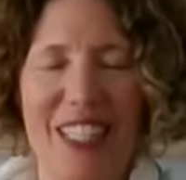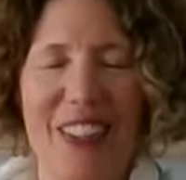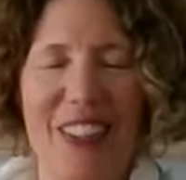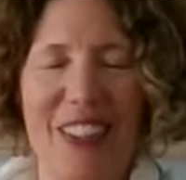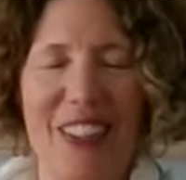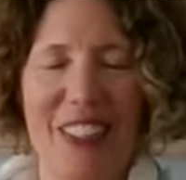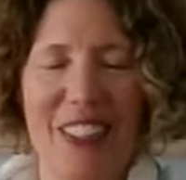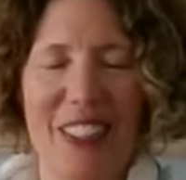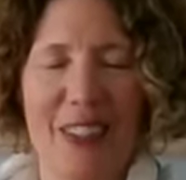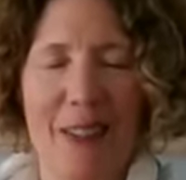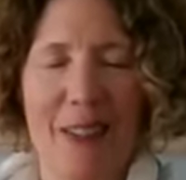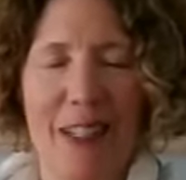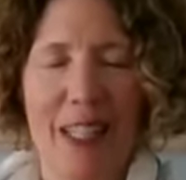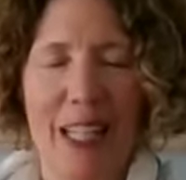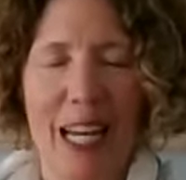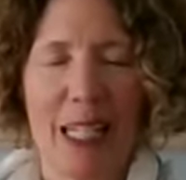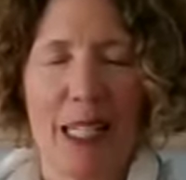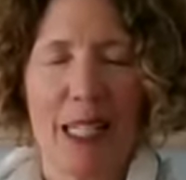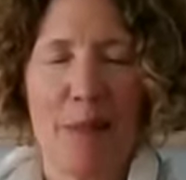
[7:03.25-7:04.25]
So, you're
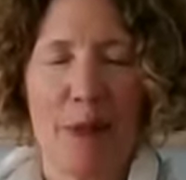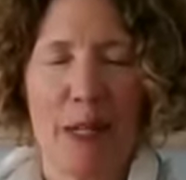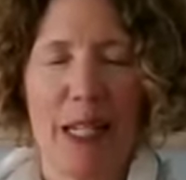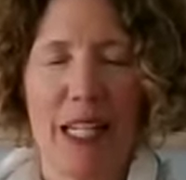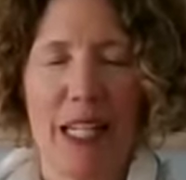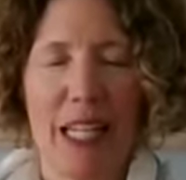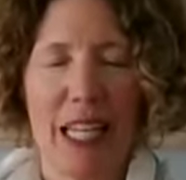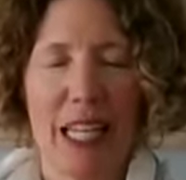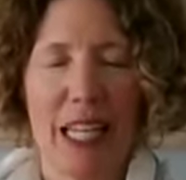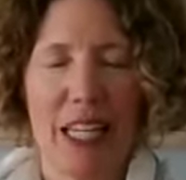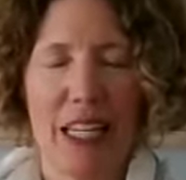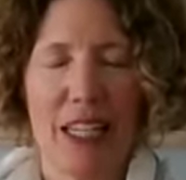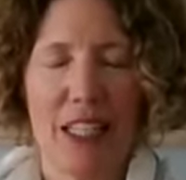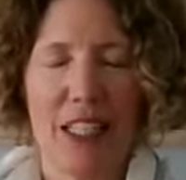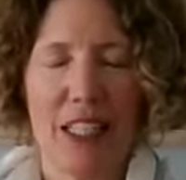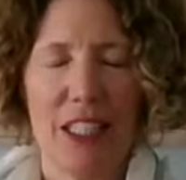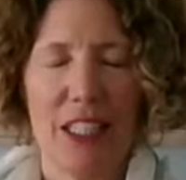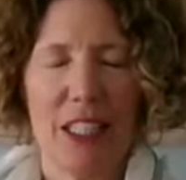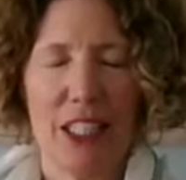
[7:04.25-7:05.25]
relaxed but
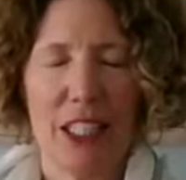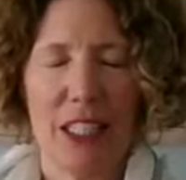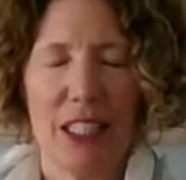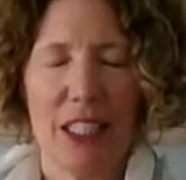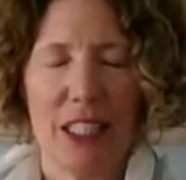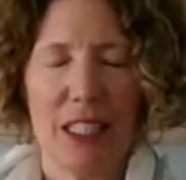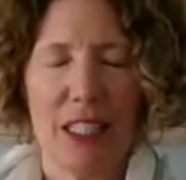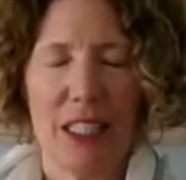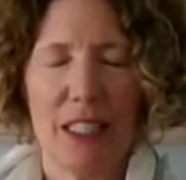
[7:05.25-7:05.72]
engaged